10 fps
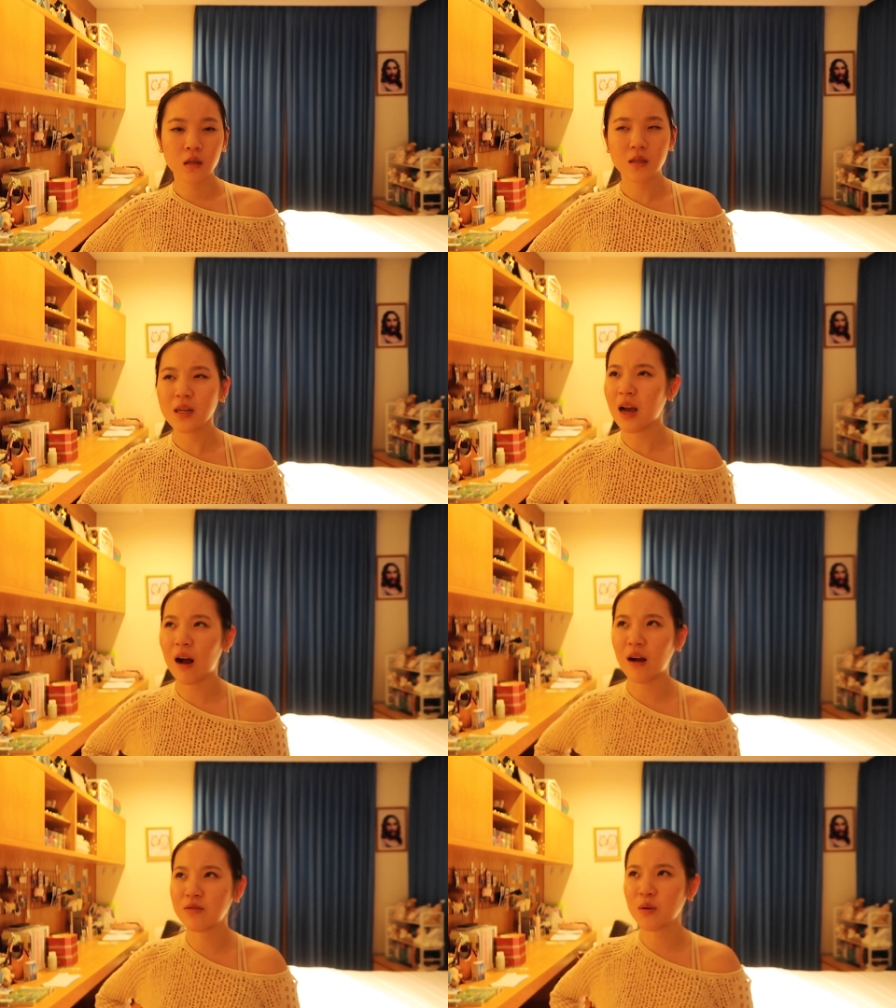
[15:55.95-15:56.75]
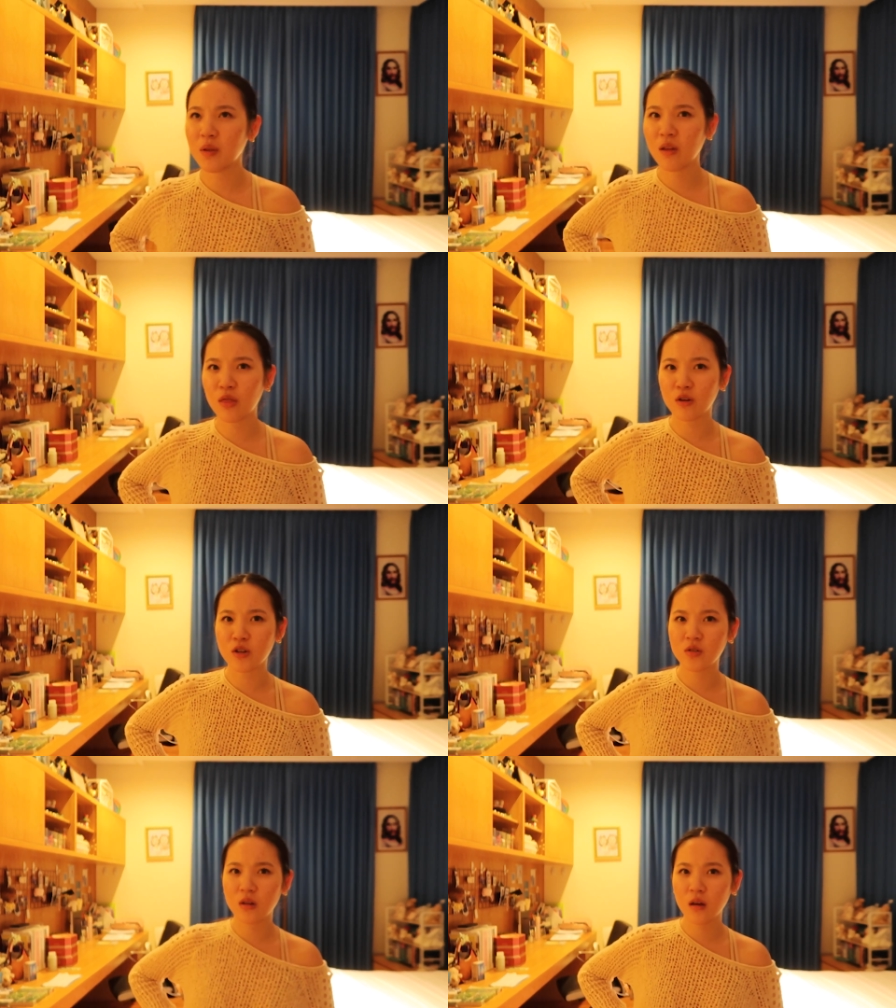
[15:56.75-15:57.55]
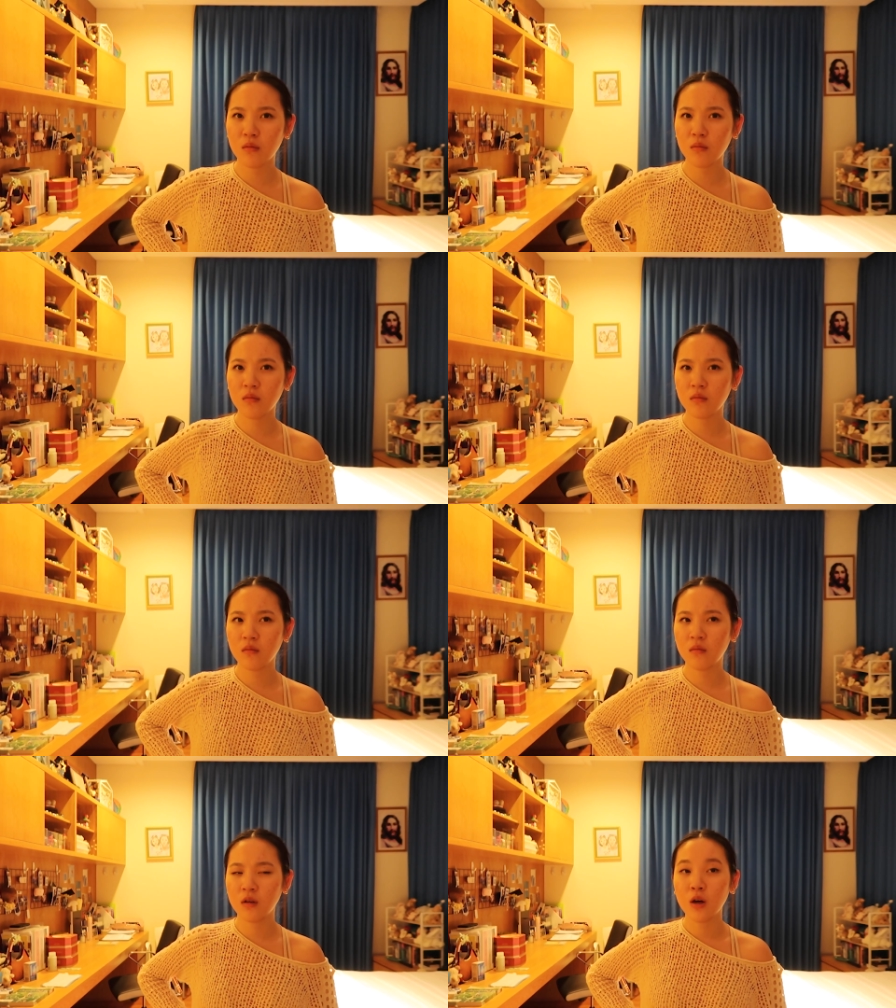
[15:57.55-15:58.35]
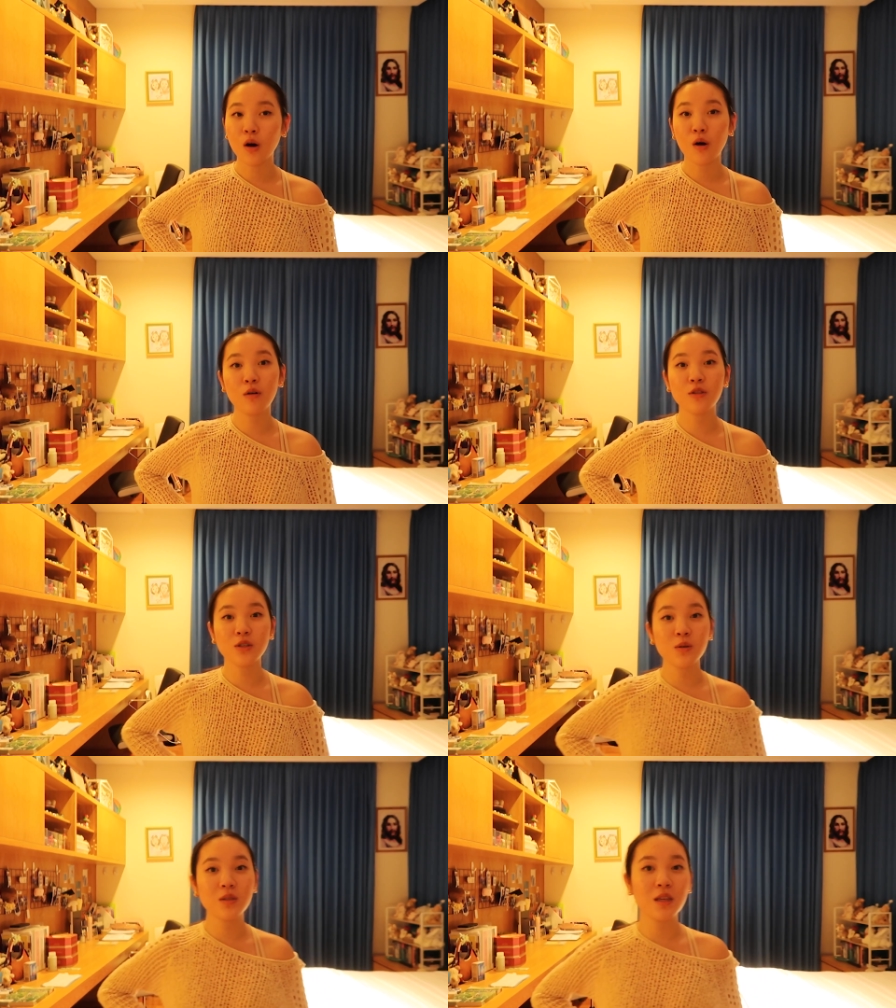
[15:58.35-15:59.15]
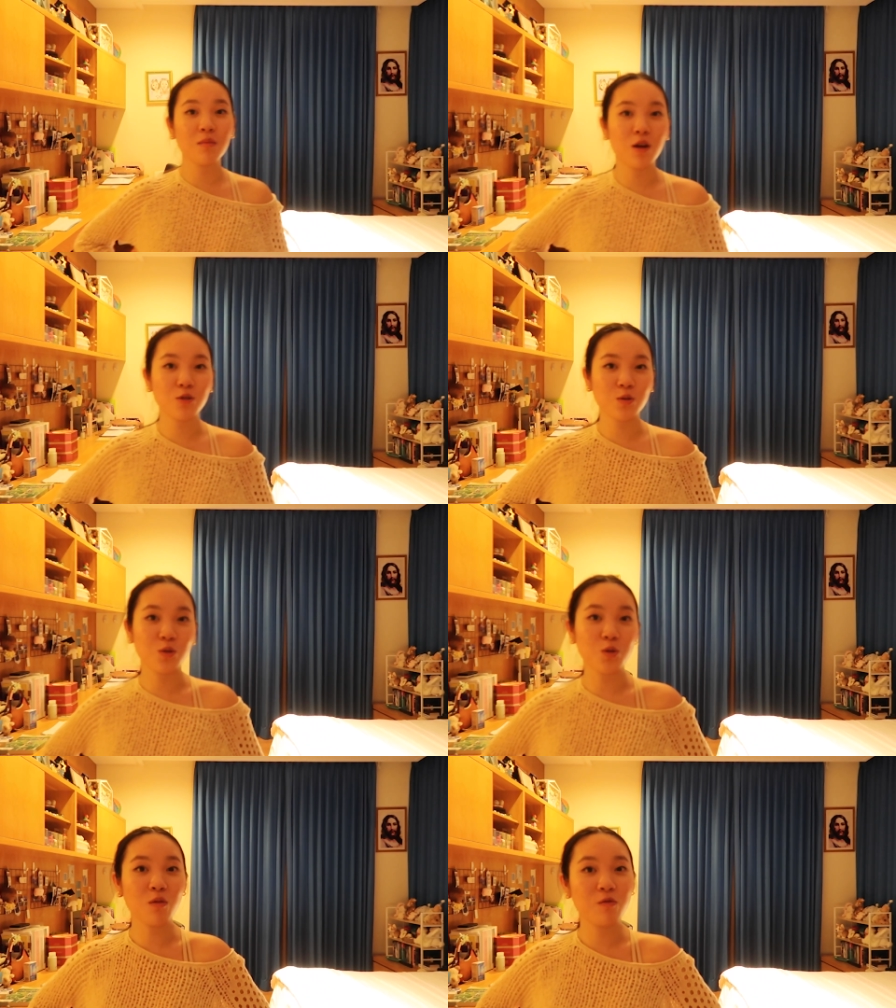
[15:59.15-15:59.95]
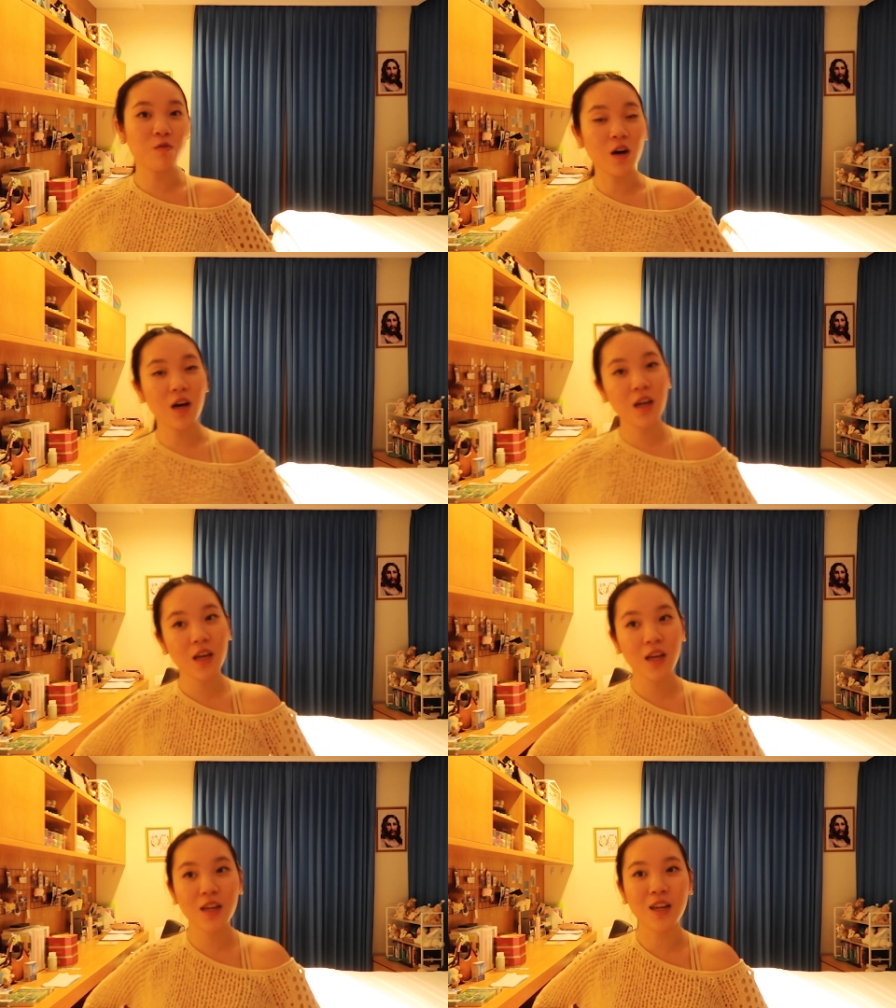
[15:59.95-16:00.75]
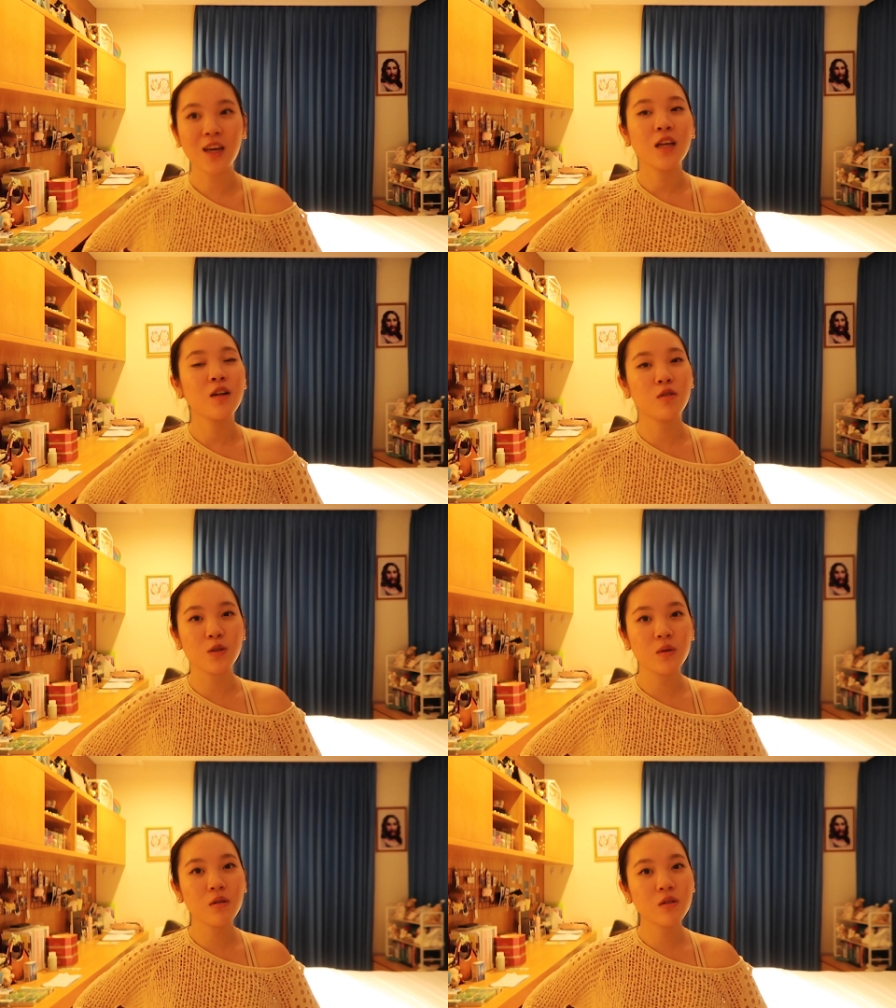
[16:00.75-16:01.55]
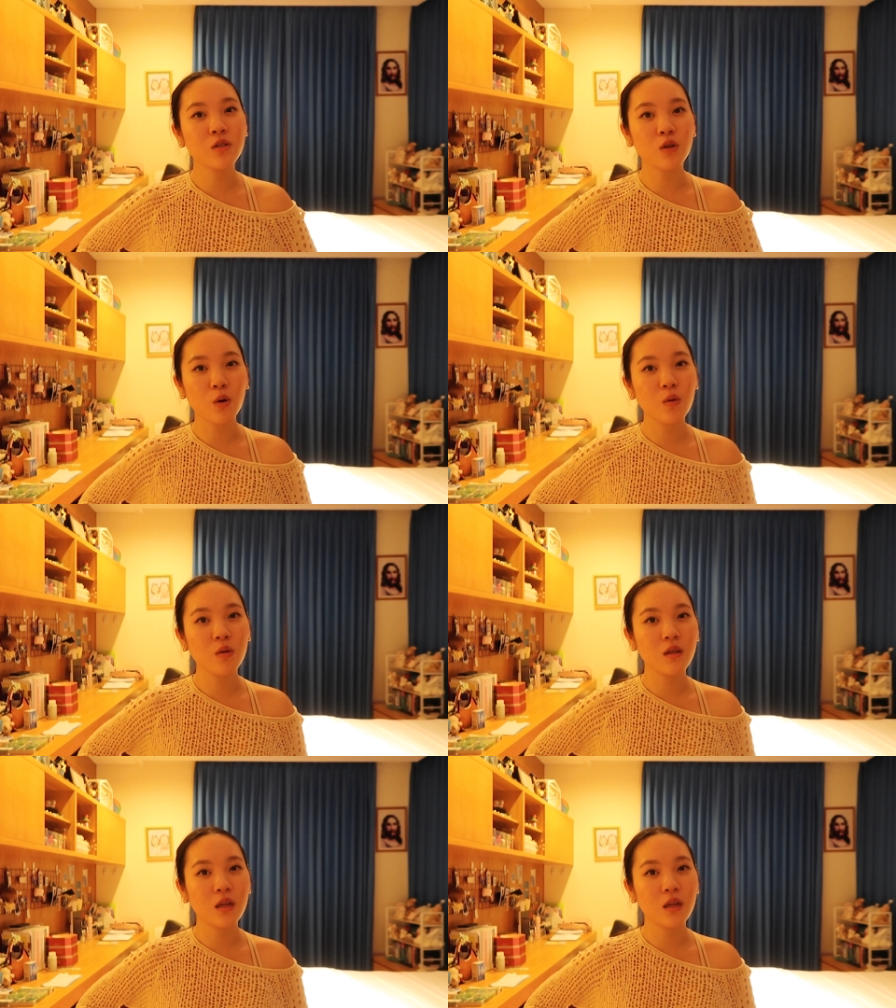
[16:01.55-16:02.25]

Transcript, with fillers: did I have something on Thursday oh Thursday was theme launch was so fun no this week was so